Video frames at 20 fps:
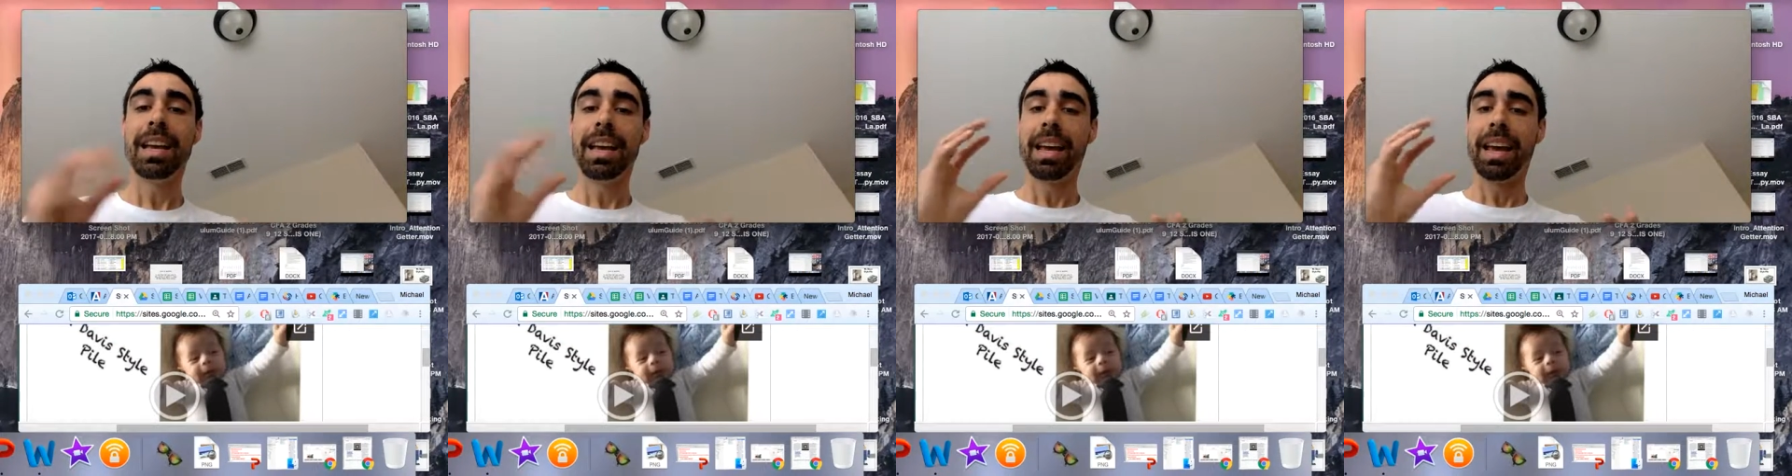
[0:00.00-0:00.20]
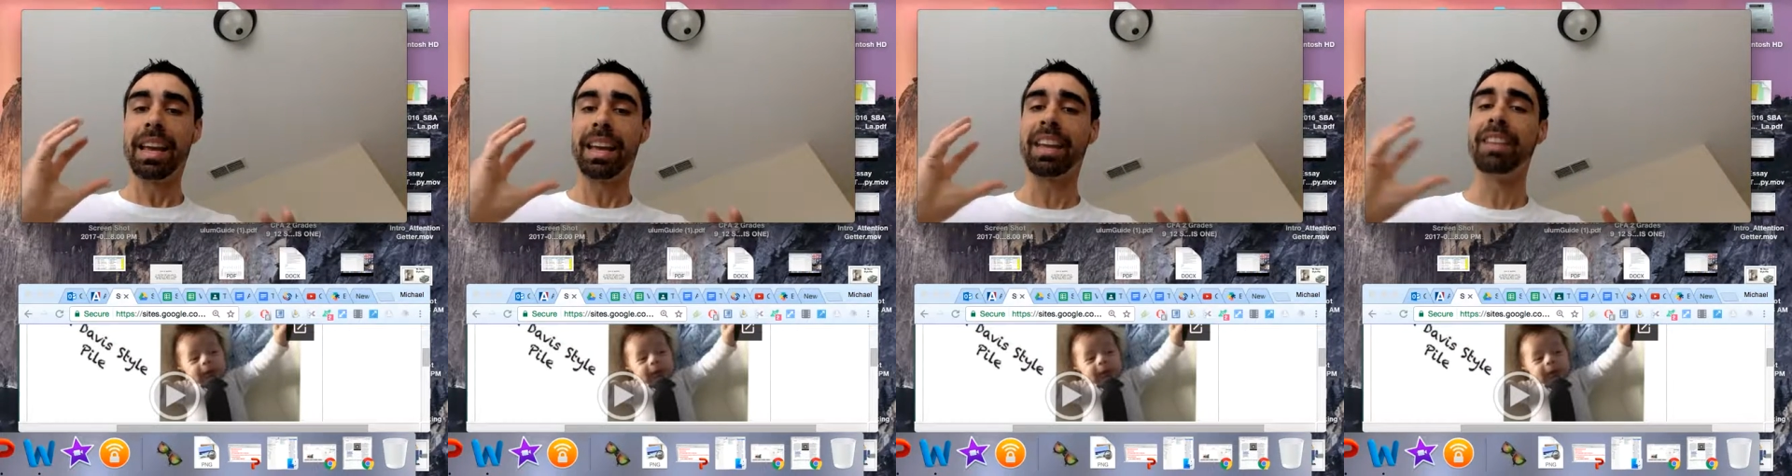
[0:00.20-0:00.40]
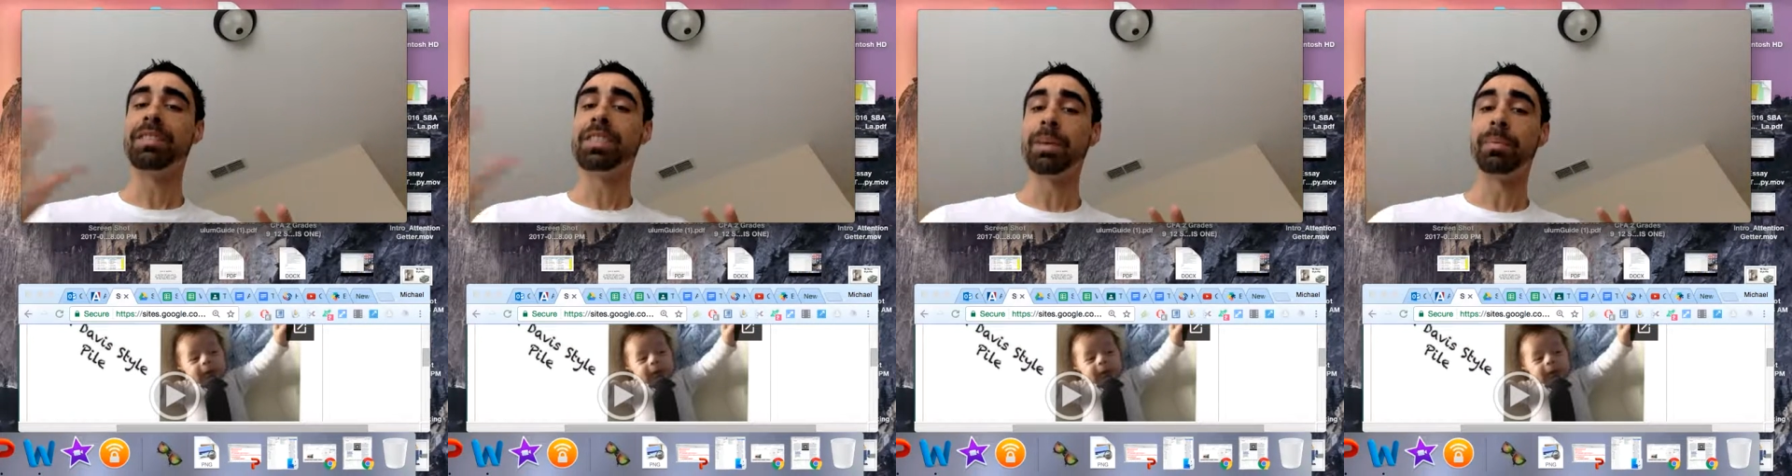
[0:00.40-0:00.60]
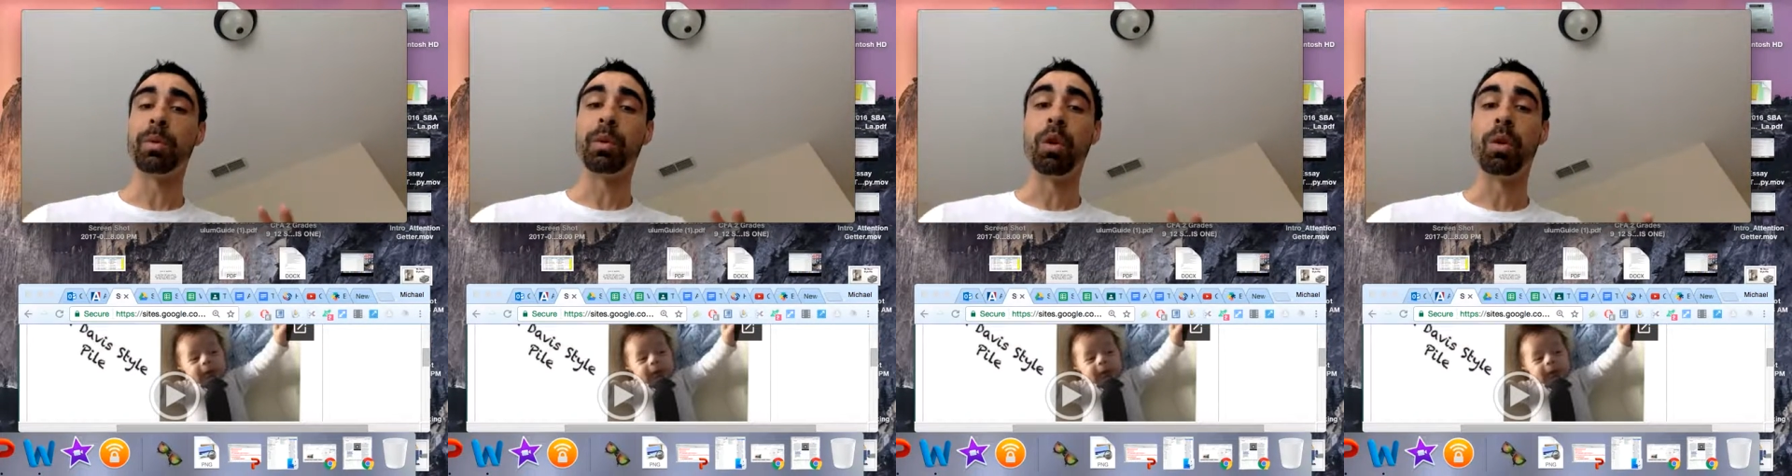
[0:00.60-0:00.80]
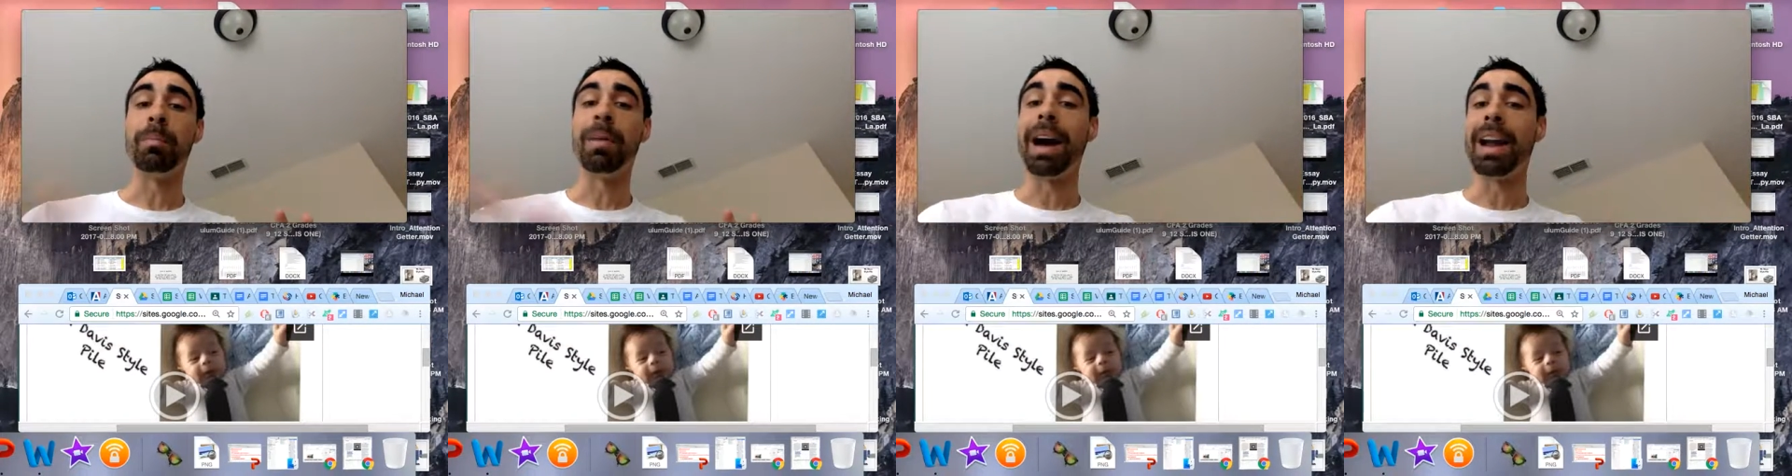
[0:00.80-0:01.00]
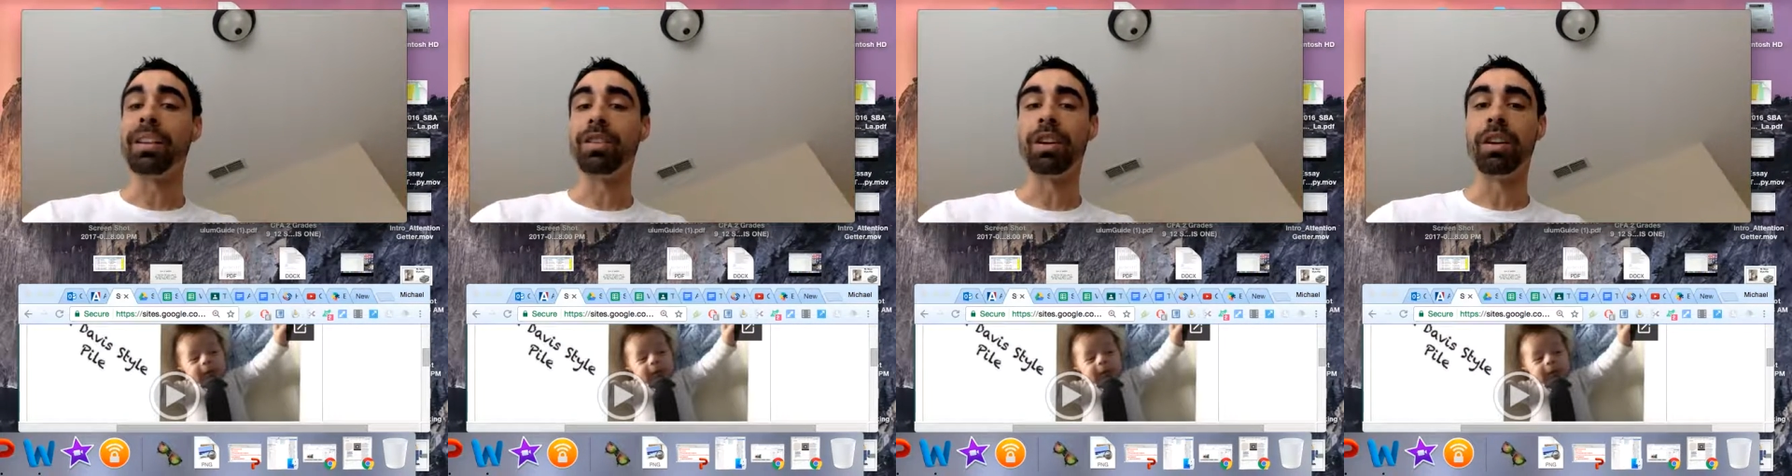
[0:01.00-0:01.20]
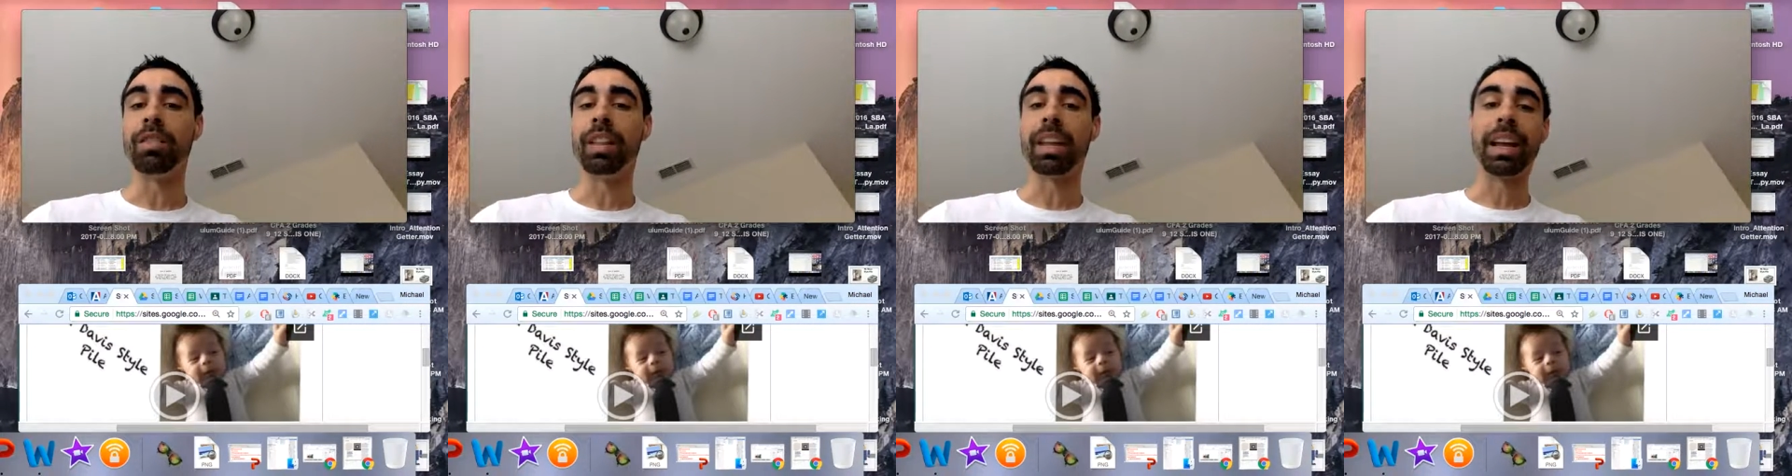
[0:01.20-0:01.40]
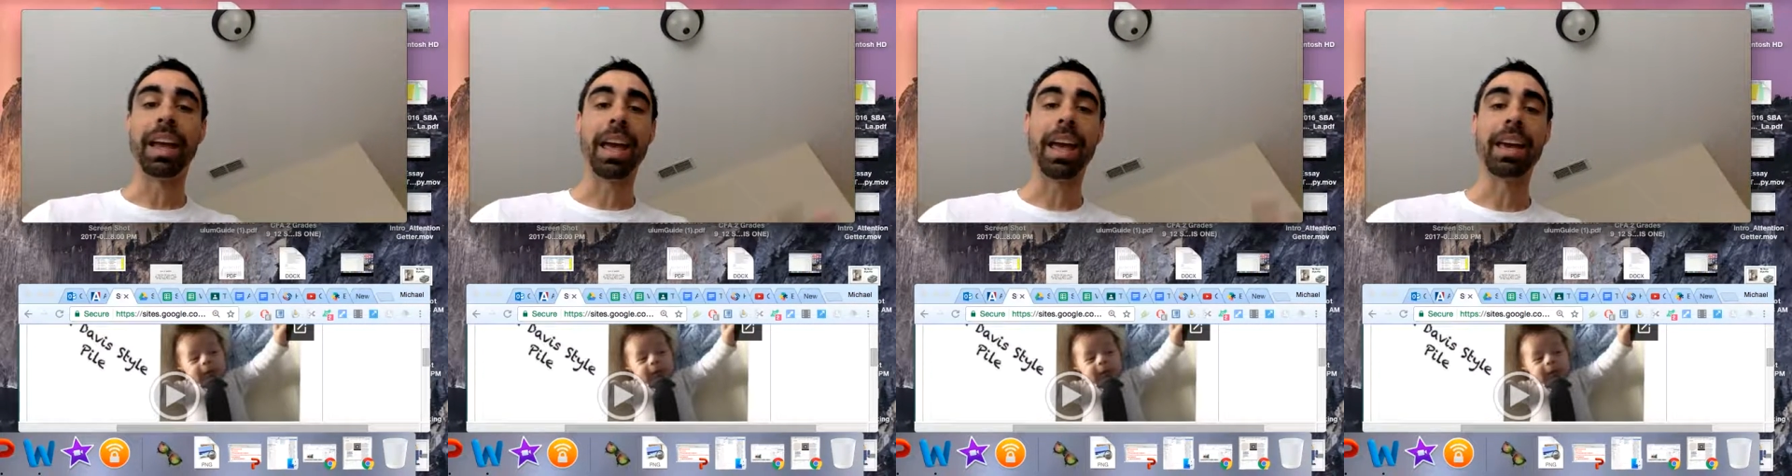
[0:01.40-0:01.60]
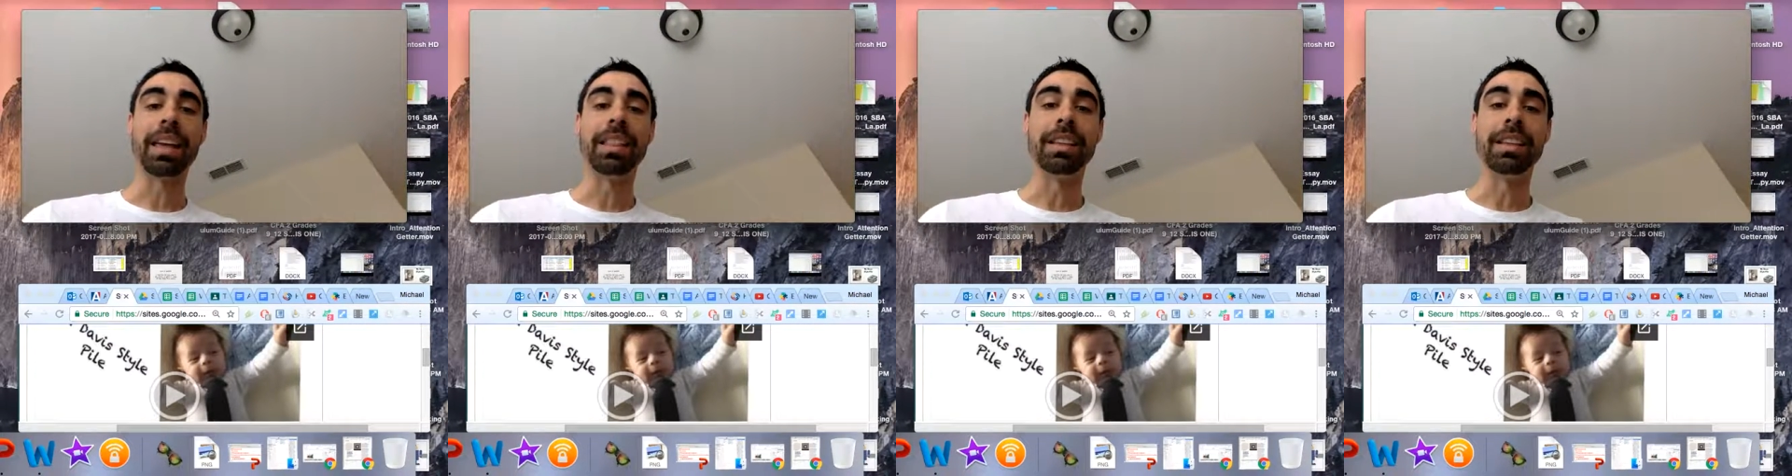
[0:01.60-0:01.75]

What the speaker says: it gives them a reminder of like, hey,